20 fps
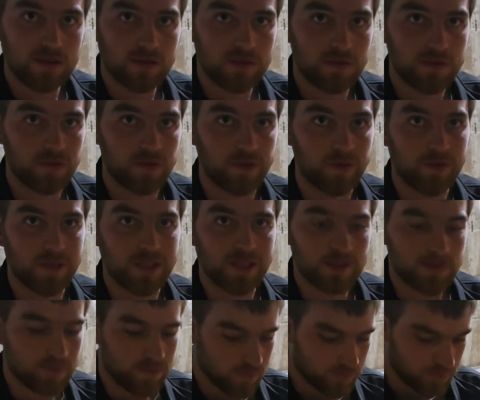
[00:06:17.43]
from the bottom.
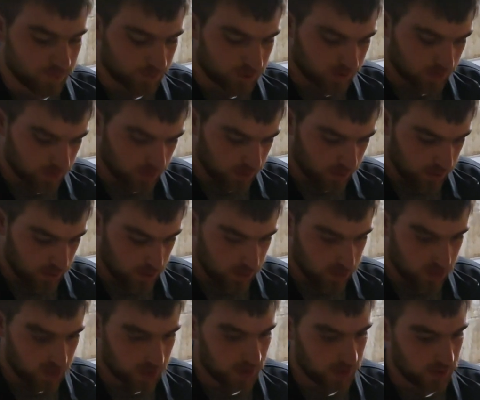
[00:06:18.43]

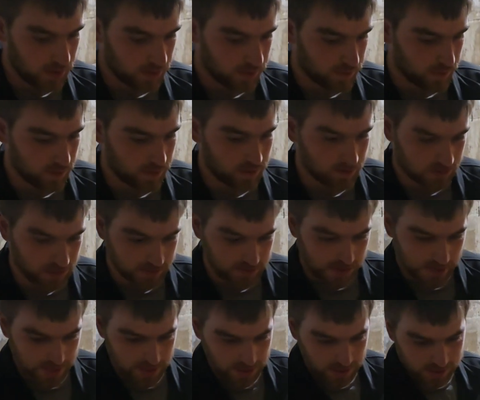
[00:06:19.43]
So you kind of find a
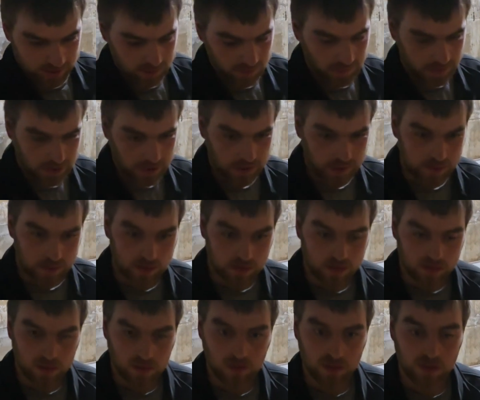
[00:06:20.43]
sandy spot.
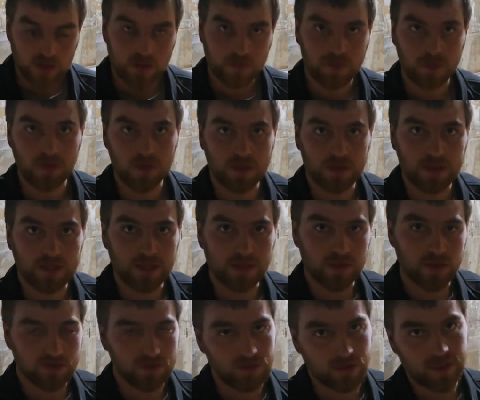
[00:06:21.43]
If you look down
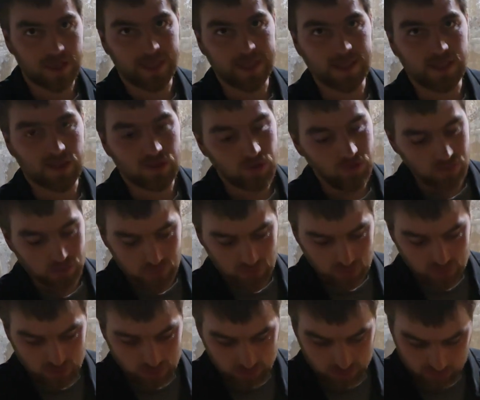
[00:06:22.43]
through the ice hole,
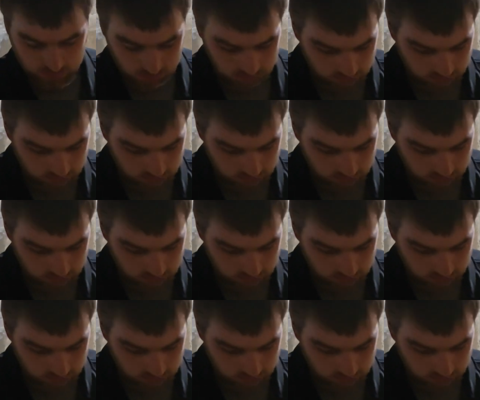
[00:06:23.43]
you'll